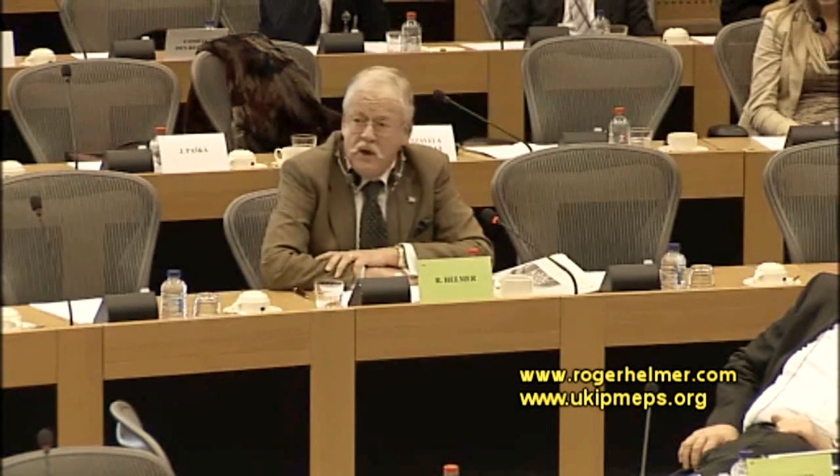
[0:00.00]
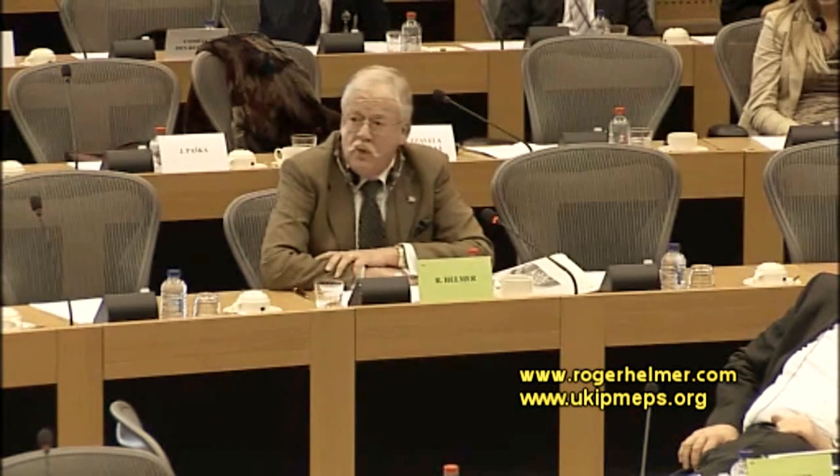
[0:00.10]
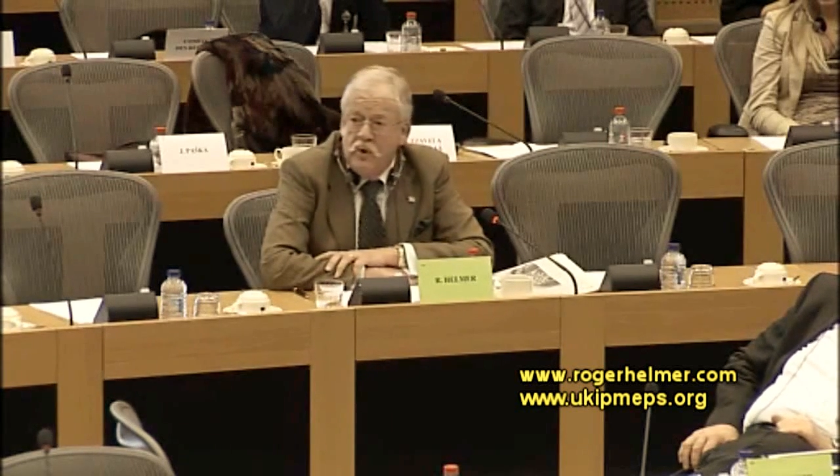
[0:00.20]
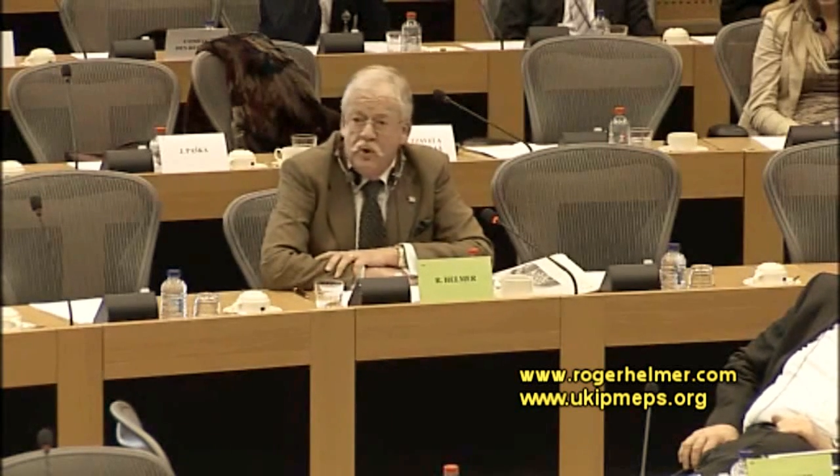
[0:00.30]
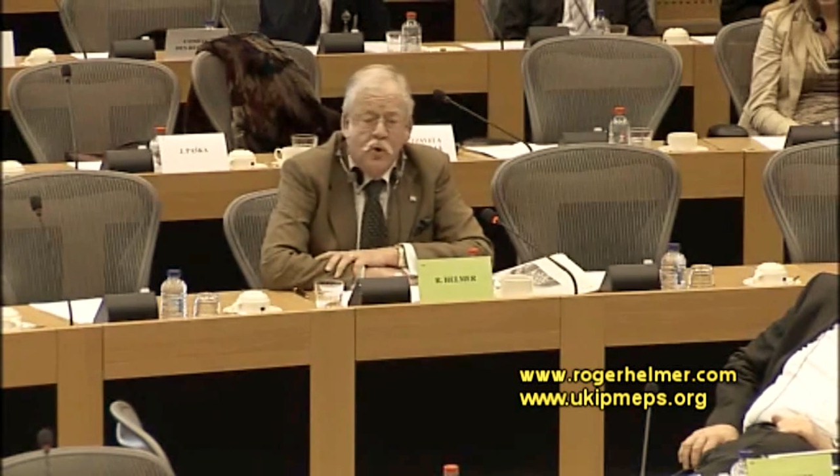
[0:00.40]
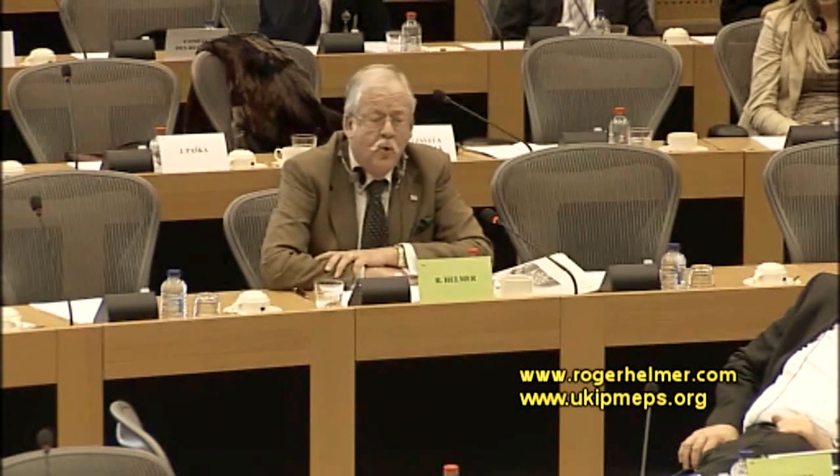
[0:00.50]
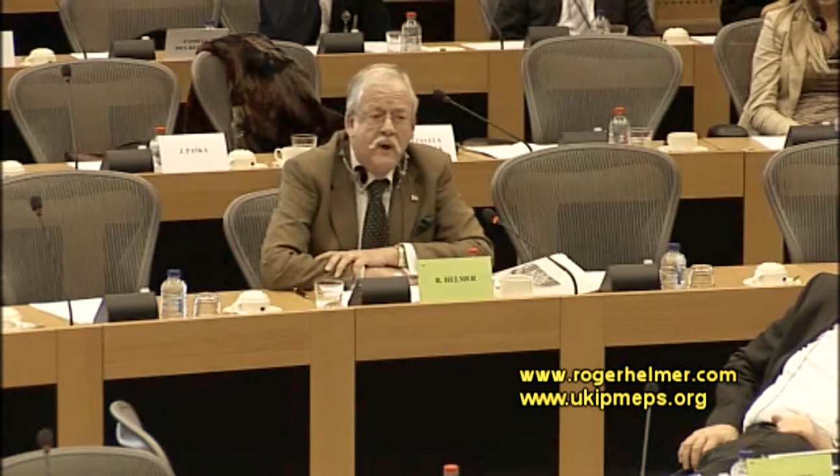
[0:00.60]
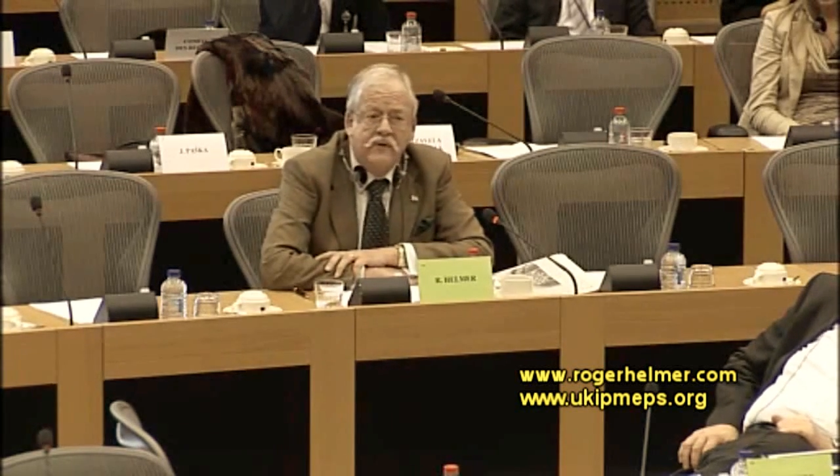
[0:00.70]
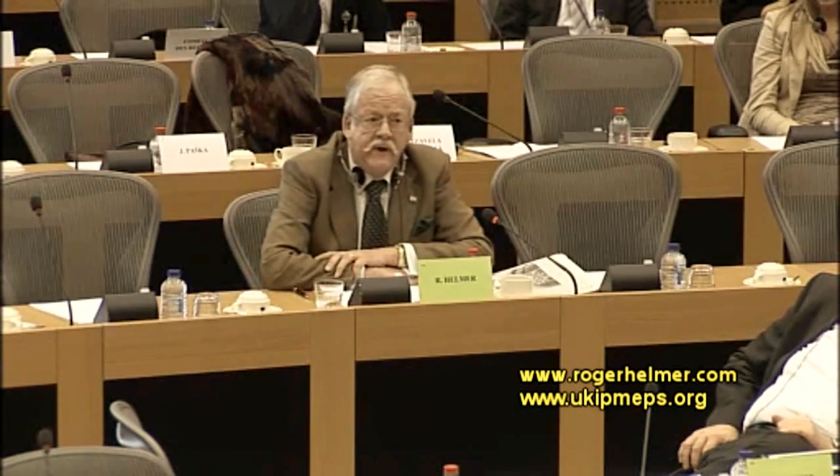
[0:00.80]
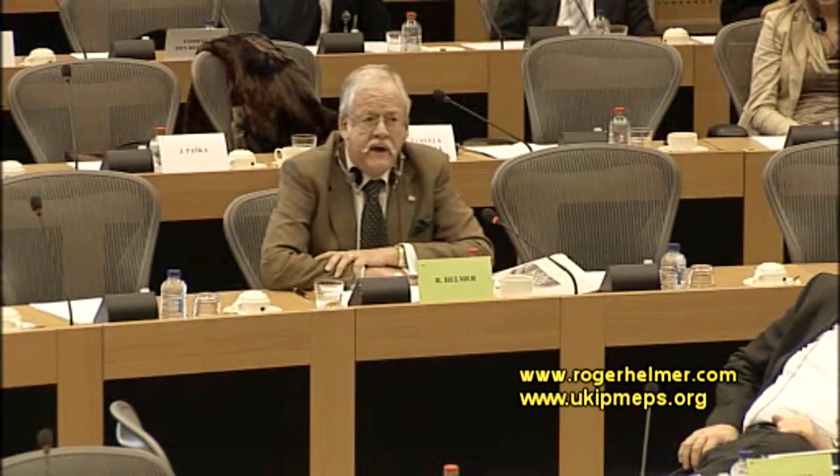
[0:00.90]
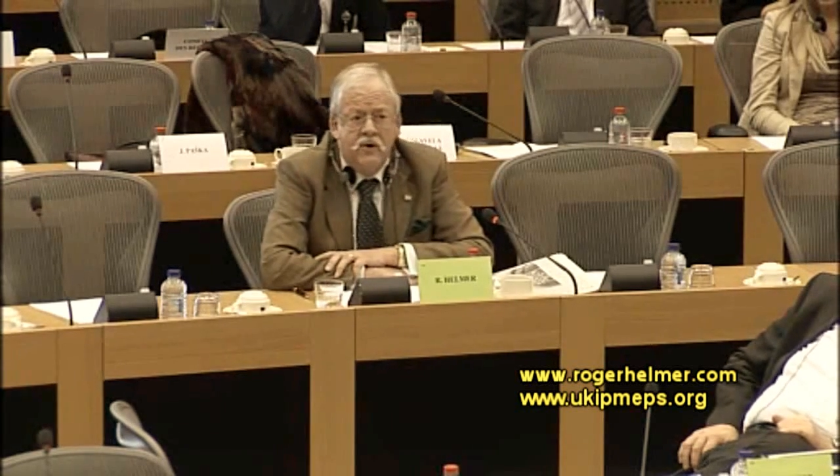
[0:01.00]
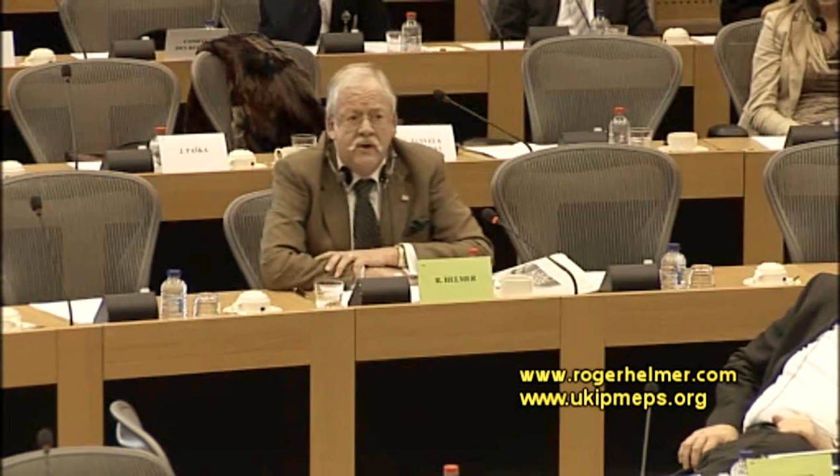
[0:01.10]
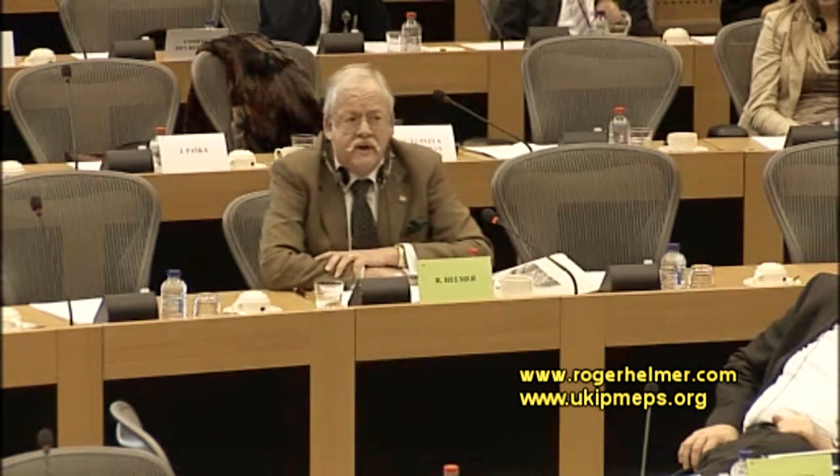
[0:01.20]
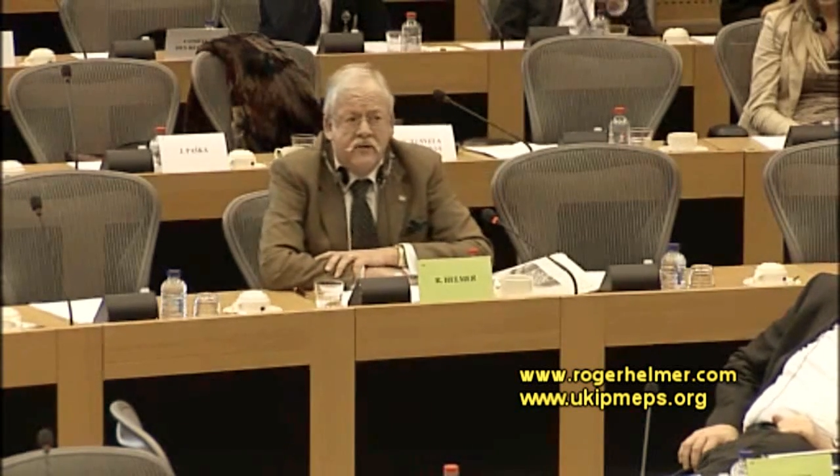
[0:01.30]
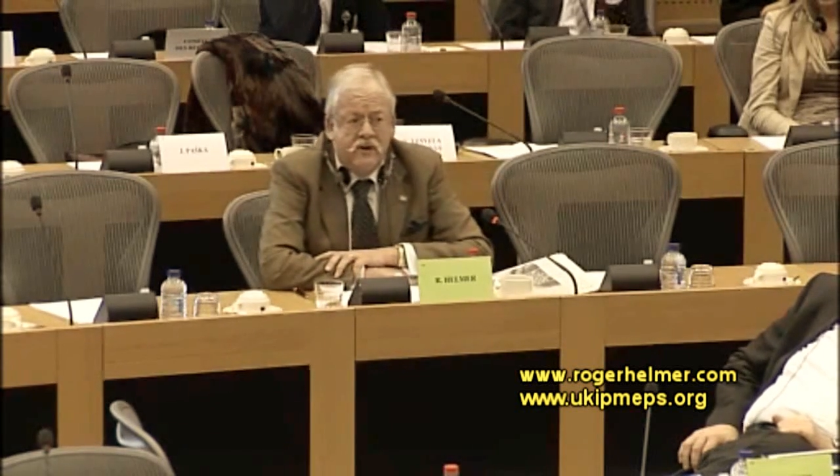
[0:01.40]
We're always
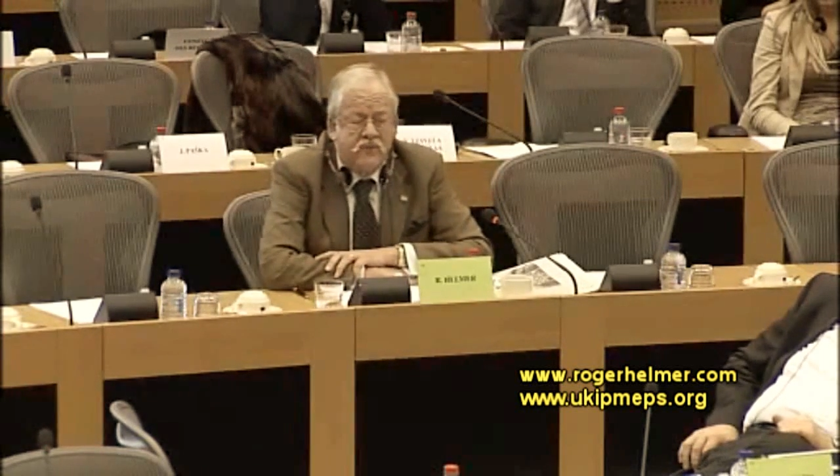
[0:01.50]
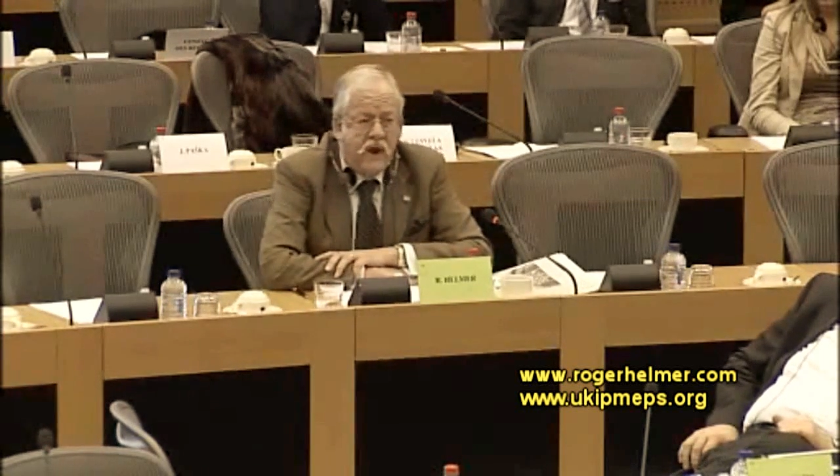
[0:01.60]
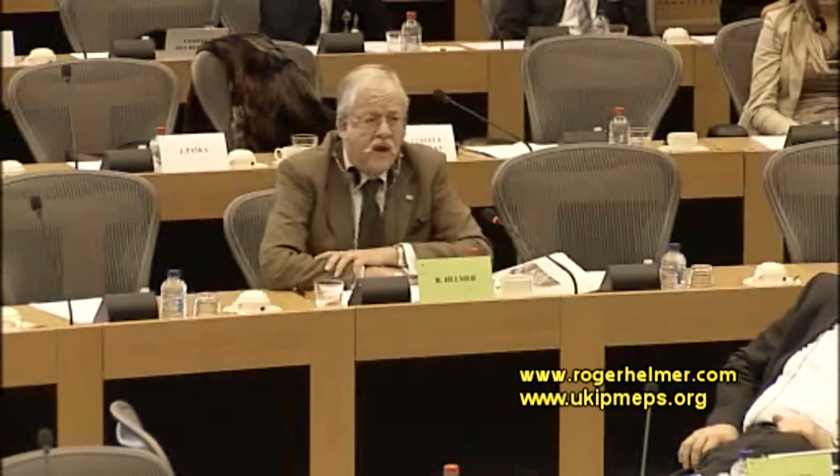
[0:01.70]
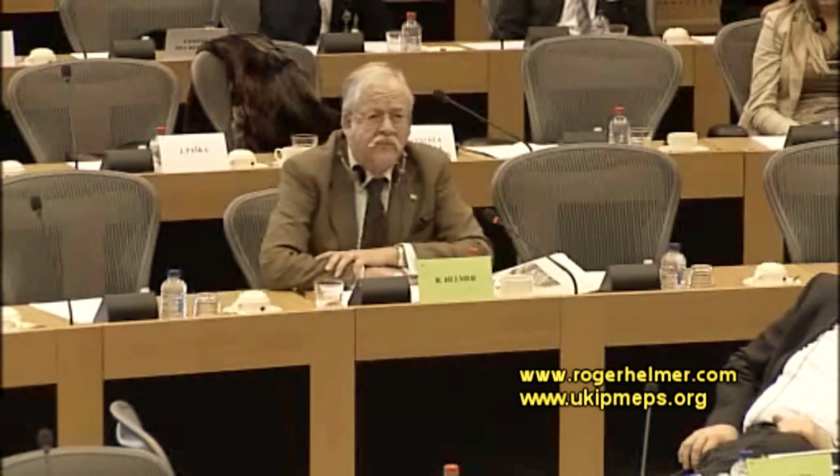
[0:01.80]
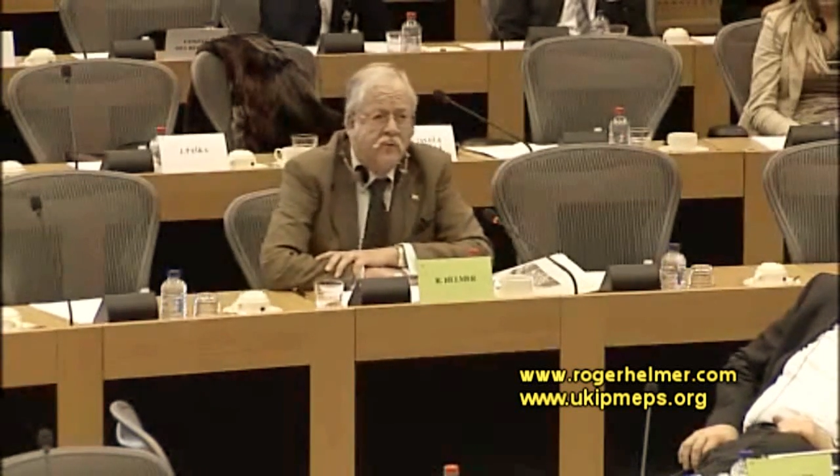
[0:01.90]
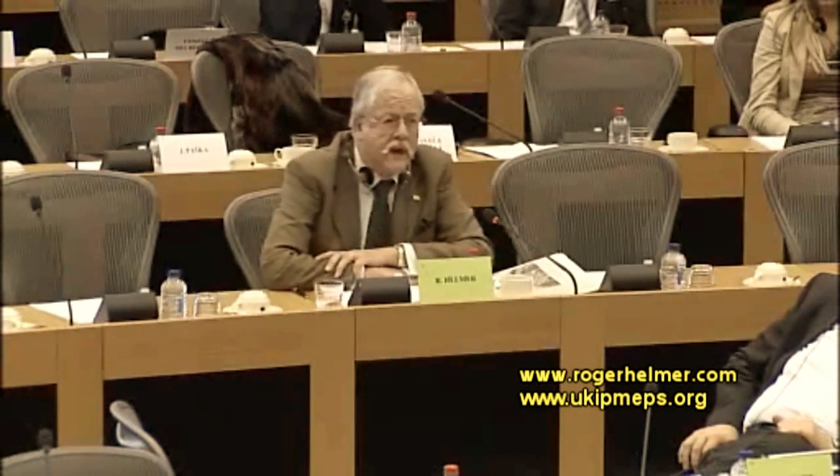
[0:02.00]
hearing that if every